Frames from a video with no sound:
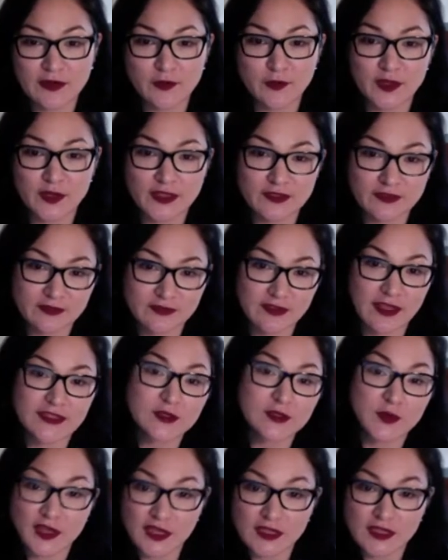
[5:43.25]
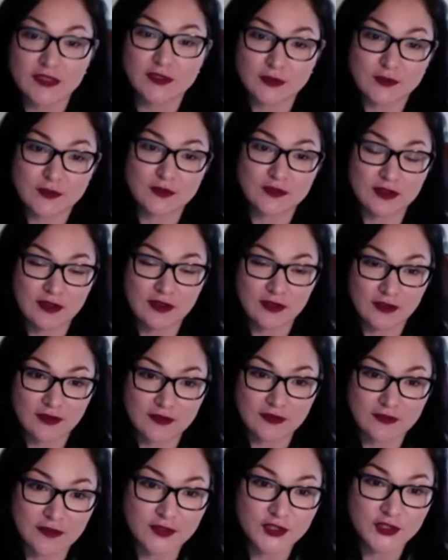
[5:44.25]
we like to include
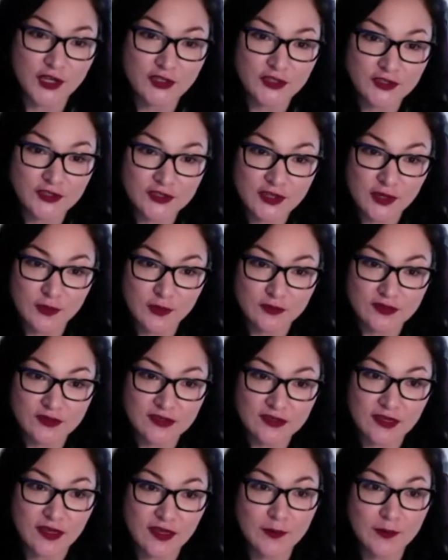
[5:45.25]
the judges' notes.